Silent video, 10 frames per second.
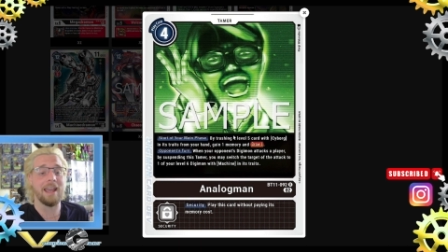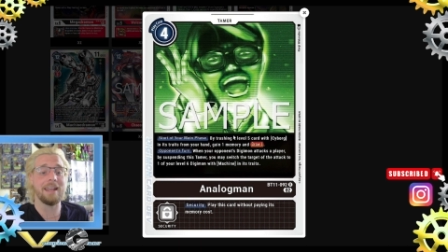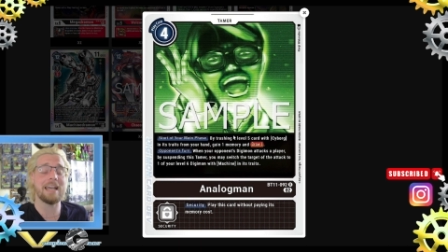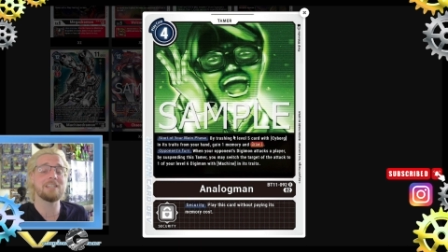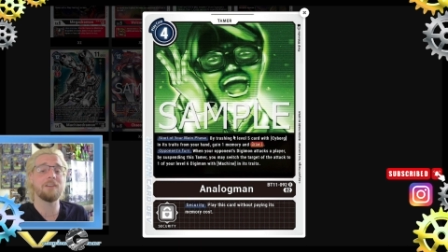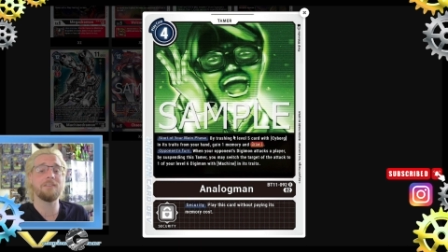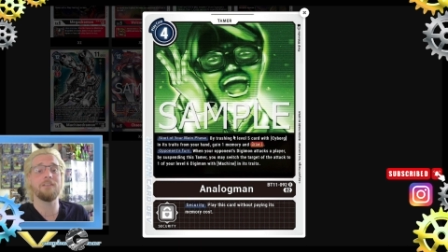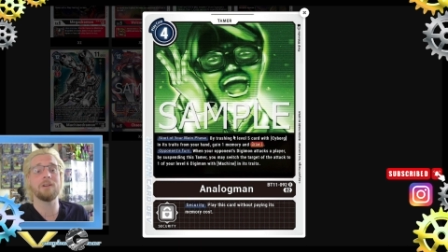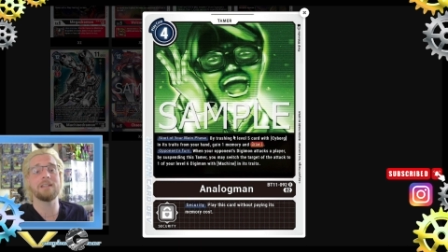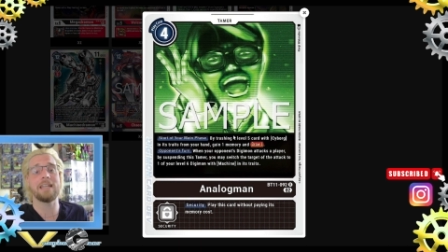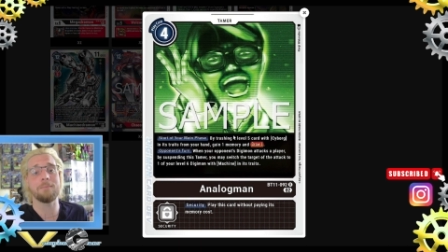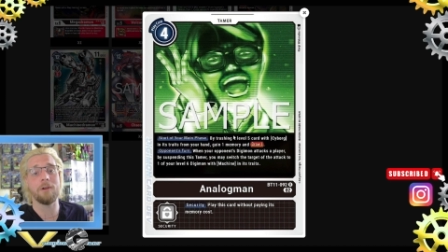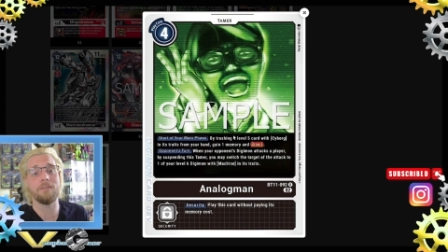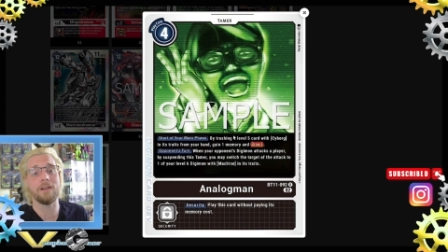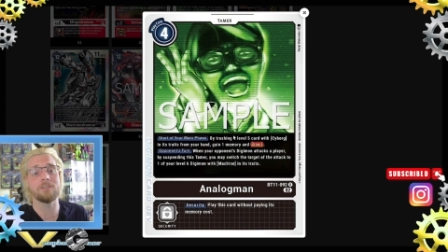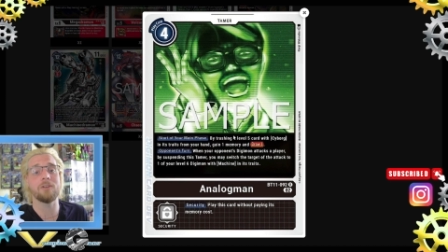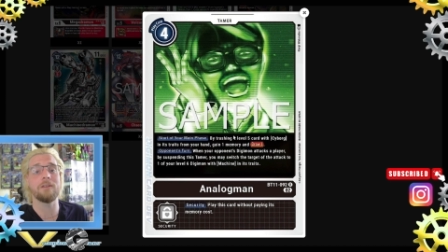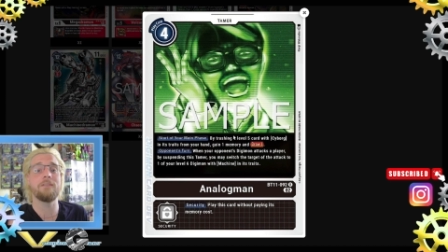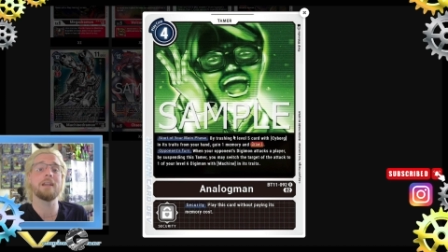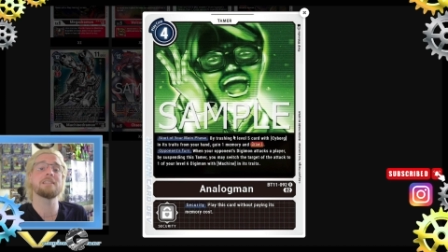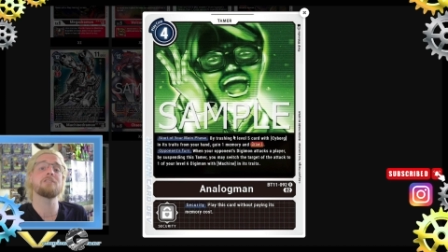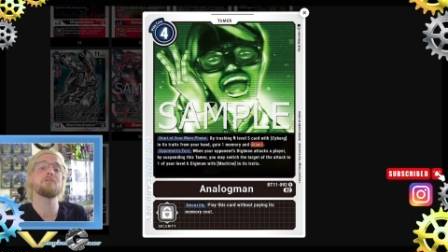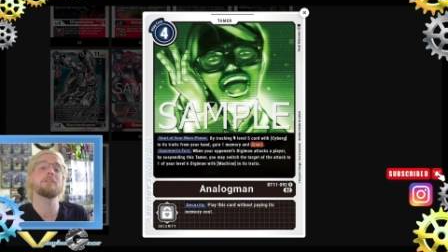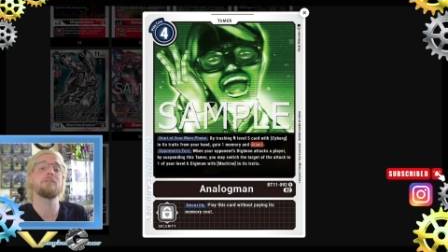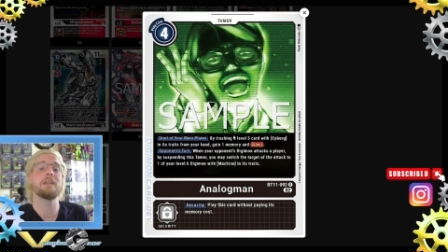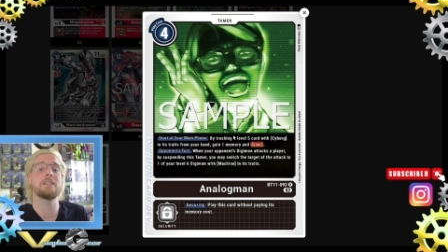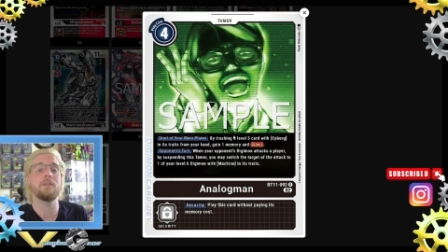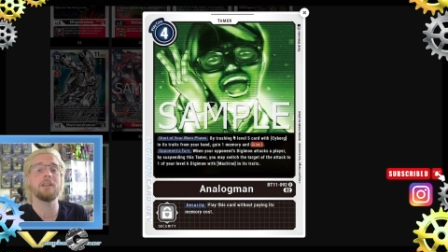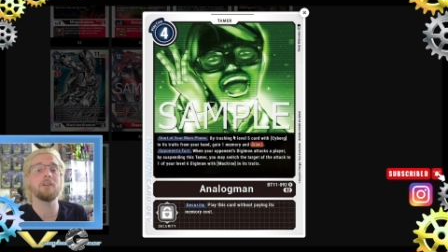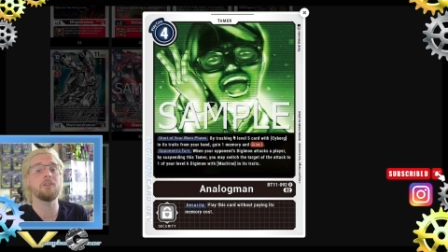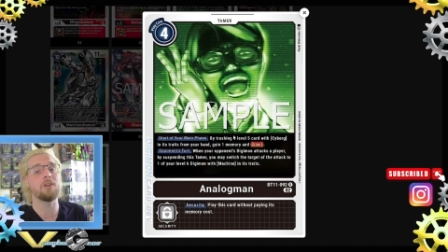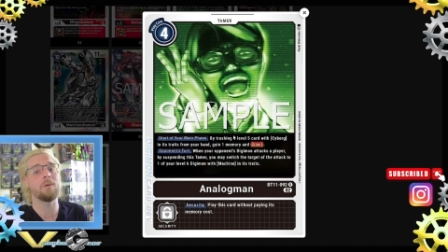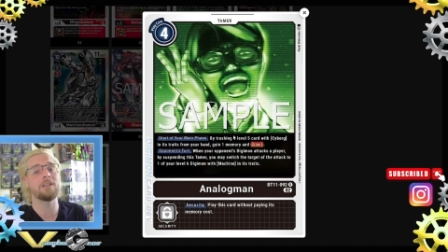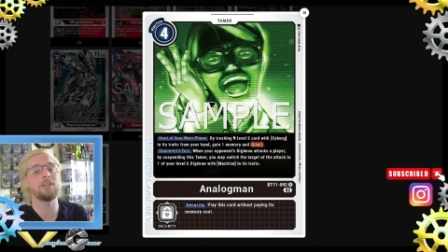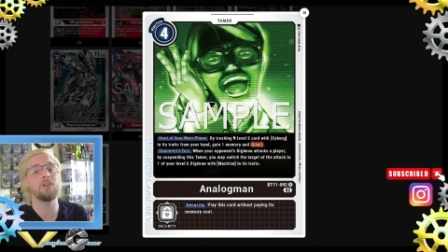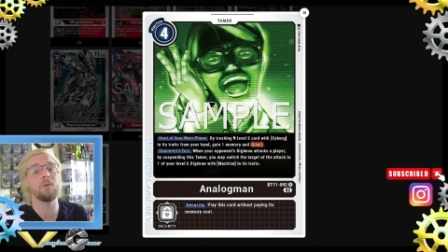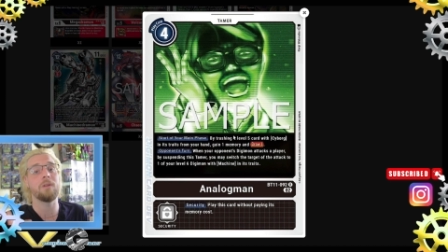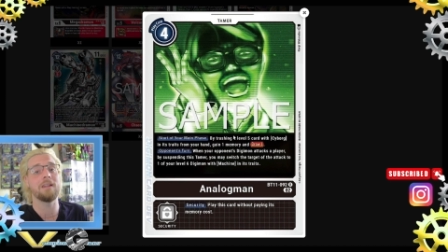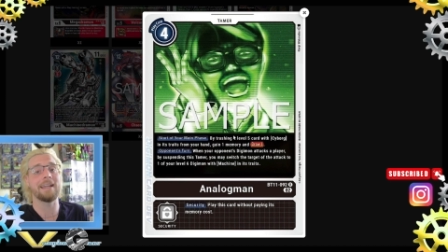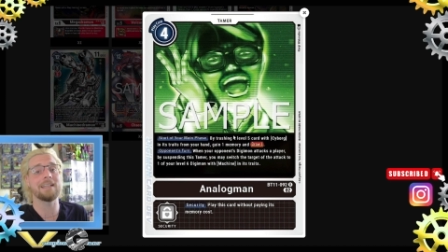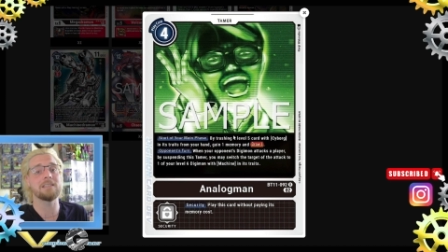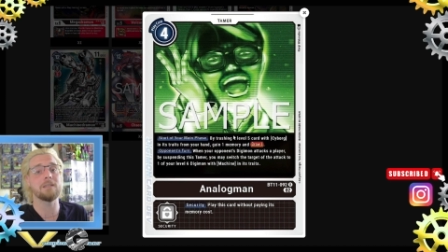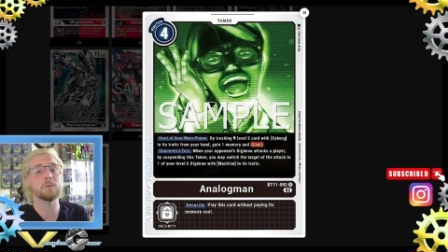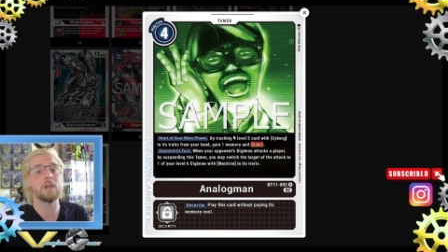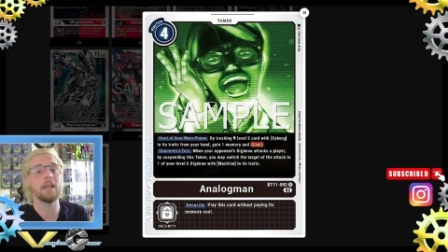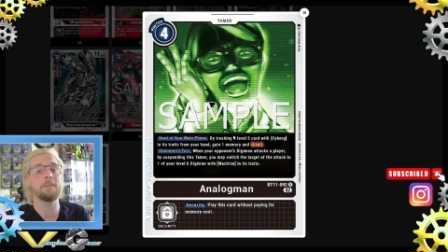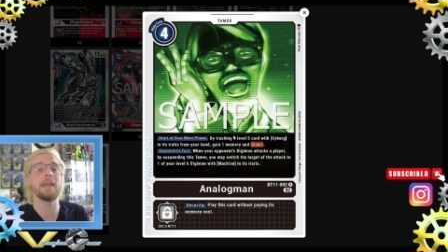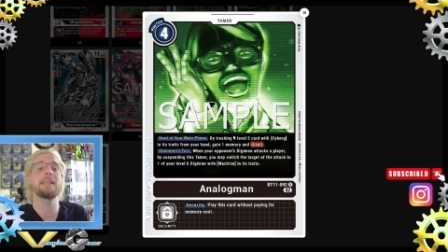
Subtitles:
And that's it for a deck profile. So if you guys enjoyed today's video, you know what to do. Like and subscribe.